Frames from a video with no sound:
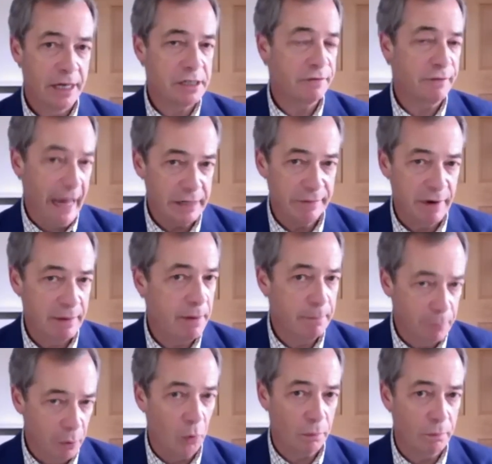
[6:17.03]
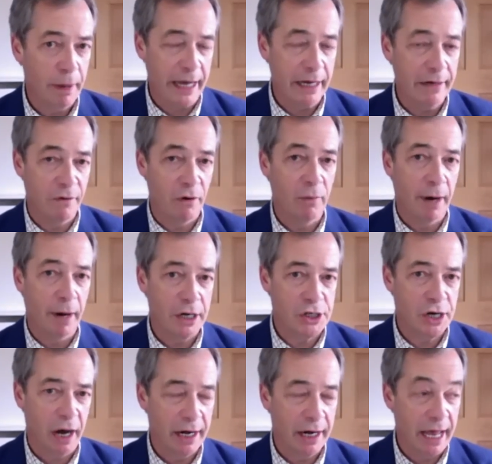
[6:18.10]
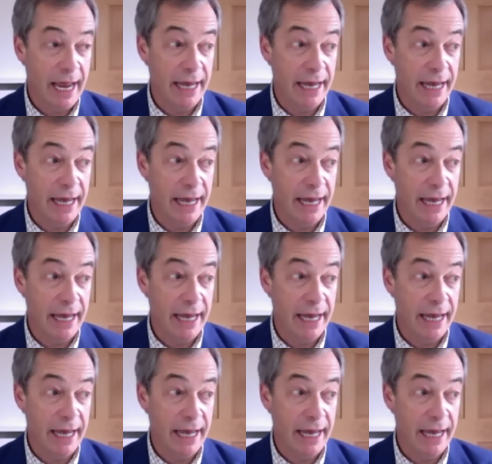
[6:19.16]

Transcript: has effectively been bought and paid for by China.